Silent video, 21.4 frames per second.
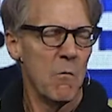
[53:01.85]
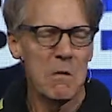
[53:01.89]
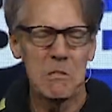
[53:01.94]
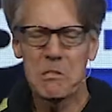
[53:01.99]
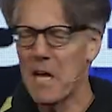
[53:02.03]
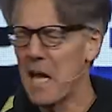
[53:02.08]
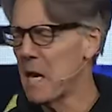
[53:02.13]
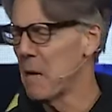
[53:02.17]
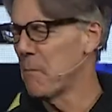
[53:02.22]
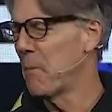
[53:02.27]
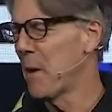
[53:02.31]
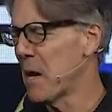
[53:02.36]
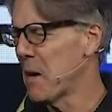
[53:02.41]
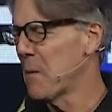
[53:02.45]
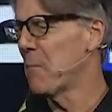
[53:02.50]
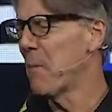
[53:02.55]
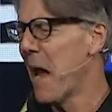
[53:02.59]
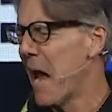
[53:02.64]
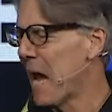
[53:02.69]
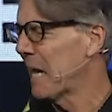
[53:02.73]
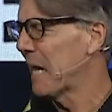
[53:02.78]
Wish I had a better
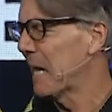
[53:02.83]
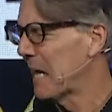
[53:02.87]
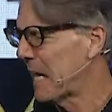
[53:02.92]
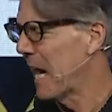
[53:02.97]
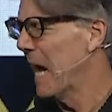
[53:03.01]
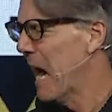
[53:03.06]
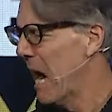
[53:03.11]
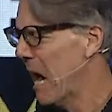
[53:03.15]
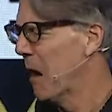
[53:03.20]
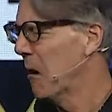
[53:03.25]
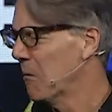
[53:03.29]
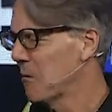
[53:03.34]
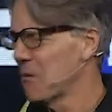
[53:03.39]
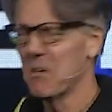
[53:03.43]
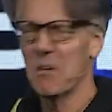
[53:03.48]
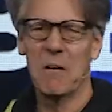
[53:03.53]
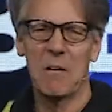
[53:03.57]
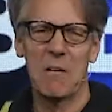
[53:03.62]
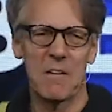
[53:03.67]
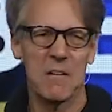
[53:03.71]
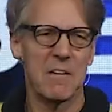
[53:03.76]
bank
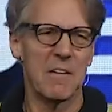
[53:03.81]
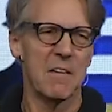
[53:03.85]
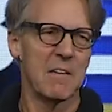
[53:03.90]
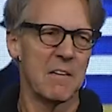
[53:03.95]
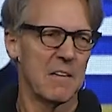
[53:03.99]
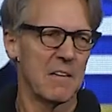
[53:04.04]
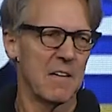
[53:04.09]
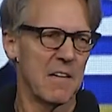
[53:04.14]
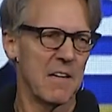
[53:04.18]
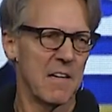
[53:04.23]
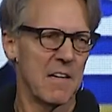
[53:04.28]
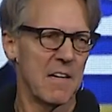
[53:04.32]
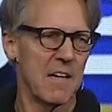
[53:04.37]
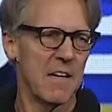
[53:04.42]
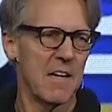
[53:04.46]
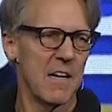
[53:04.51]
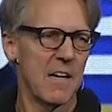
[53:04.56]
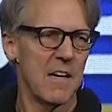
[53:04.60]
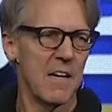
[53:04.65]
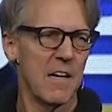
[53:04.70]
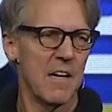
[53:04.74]
account.
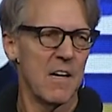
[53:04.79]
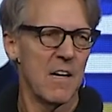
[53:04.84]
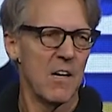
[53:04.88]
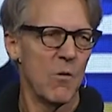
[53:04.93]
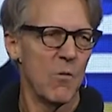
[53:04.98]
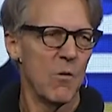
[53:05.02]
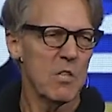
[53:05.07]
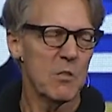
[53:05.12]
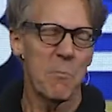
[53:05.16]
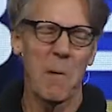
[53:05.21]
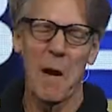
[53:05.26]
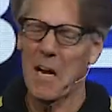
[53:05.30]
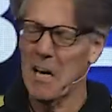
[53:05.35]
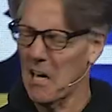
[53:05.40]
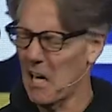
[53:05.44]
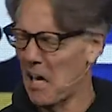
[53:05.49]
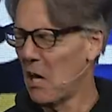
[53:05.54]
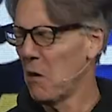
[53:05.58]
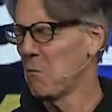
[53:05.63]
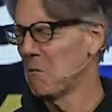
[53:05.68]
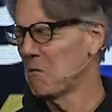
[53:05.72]
Wish my
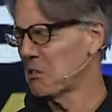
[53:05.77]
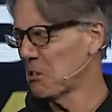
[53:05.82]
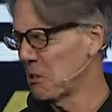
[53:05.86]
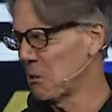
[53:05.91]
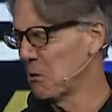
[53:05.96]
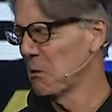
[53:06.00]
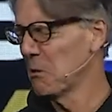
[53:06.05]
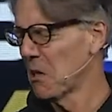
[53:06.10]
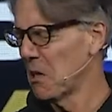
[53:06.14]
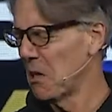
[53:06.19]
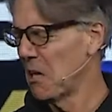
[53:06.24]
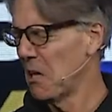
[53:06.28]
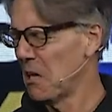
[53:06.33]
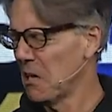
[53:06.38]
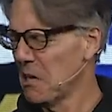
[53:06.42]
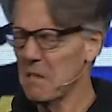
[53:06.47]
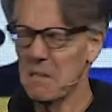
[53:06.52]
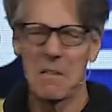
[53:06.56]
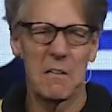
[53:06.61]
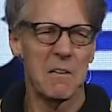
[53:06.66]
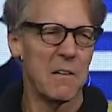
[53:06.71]
car was
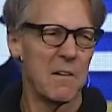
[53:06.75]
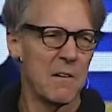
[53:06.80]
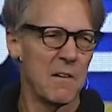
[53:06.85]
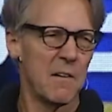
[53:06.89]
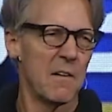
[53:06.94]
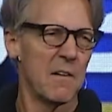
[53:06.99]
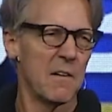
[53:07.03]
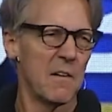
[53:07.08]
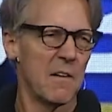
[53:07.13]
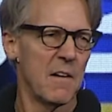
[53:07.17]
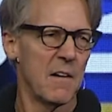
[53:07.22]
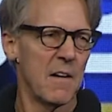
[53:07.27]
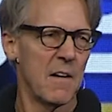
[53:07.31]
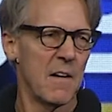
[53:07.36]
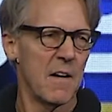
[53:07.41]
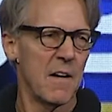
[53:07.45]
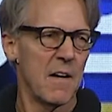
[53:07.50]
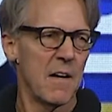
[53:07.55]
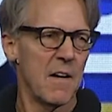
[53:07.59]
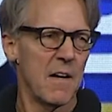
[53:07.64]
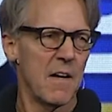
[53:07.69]
cooler.
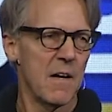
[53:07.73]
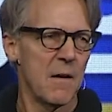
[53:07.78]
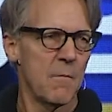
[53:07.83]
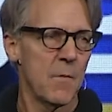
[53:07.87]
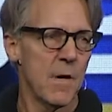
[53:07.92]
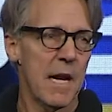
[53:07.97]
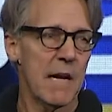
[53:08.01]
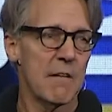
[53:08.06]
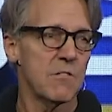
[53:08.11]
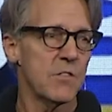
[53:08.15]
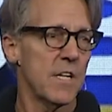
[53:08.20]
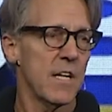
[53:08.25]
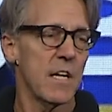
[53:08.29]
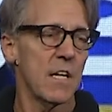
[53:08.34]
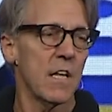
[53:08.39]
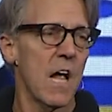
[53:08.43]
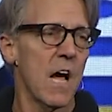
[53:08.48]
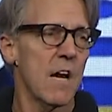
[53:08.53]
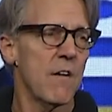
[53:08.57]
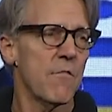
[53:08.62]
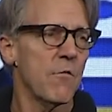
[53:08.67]
But I've seen a
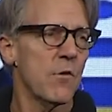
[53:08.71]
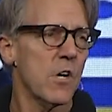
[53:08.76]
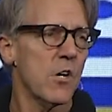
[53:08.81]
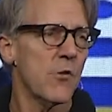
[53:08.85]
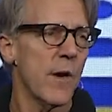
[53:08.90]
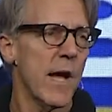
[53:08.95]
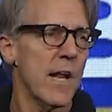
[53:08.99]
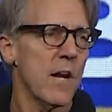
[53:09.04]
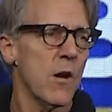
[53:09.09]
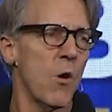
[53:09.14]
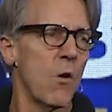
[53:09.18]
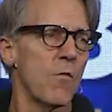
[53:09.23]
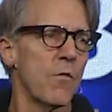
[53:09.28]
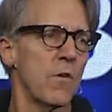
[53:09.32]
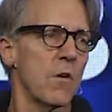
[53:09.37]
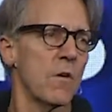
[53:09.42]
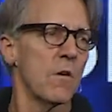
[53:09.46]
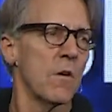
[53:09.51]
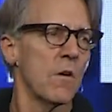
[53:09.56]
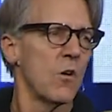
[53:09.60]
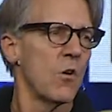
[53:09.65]
lot of regret
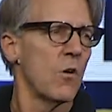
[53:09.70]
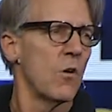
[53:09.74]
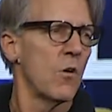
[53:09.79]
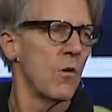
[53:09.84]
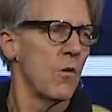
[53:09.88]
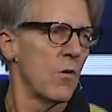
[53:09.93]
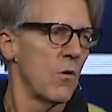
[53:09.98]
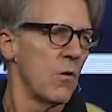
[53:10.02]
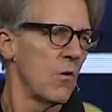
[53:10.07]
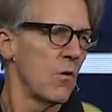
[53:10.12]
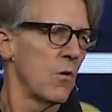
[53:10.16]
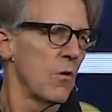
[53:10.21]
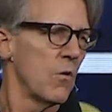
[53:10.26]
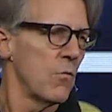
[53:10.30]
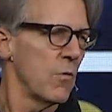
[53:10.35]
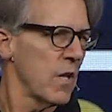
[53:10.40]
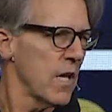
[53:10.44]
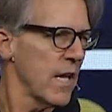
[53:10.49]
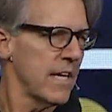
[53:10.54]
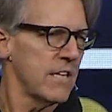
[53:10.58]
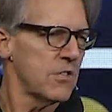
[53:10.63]
over
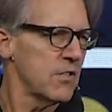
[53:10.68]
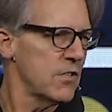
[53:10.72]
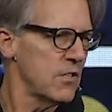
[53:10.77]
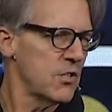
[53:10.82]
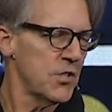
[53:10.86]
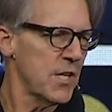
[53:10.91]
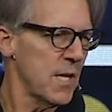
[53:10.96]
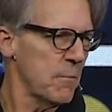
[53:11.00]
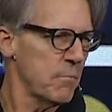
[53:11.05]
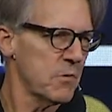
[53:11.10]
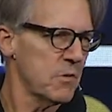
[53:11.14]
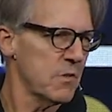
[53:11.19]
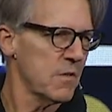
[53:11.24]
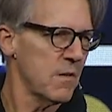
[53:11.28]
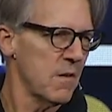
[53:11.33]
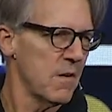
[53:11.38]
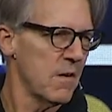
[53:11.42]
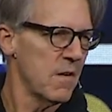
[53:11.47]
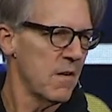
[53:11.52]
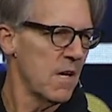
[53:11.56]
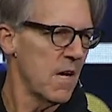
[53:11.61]
relationships
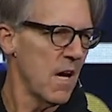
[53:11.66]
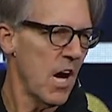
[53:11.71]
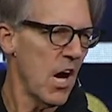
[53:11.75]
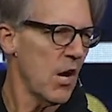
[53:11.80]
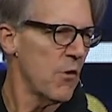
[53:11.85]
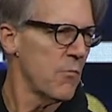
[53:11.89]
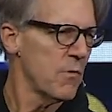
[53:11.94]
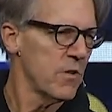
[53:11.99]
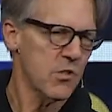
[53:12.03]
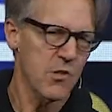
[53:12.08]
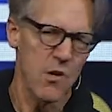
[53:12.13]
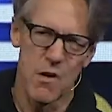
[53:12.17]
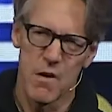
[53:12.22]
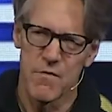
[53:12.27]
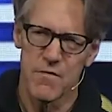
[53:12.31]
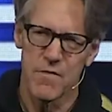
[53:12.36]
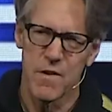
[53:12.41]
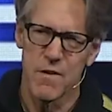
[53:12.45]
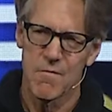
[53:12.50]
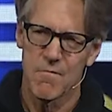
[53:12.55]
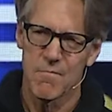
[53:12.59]

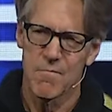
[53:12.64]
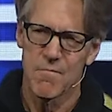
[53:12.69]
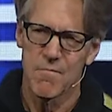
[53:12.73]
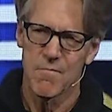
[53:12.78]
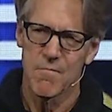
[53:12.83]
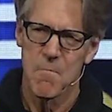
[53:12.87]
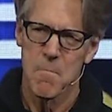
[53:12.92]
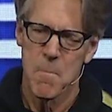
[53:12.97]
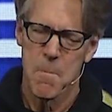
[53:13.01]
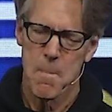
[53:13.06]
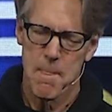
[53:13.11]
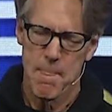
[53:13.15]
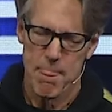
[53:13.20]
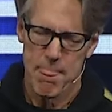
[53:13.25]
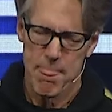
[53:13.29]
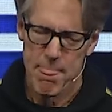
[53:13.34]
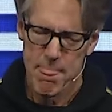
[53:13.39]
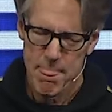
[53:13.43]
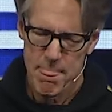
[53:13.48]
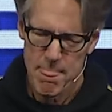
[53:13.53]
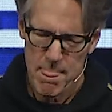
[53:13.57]
unresolved.
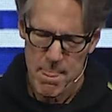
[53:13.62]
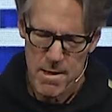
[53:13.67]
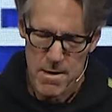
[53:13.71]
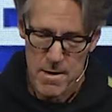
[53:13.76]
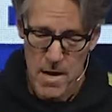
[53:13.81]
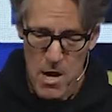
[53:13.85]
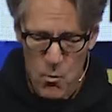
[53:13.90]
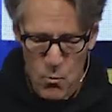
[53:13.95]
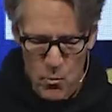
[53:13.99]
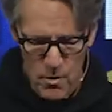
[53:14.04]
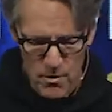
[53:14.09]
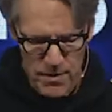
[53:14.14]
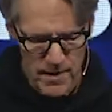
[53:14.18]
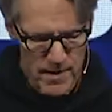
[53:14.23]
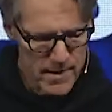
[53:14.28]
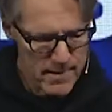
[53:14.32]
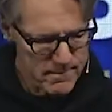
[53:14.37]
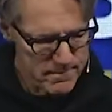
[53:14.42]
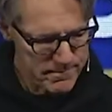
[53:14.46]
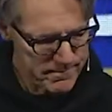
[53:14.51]
Not worth it.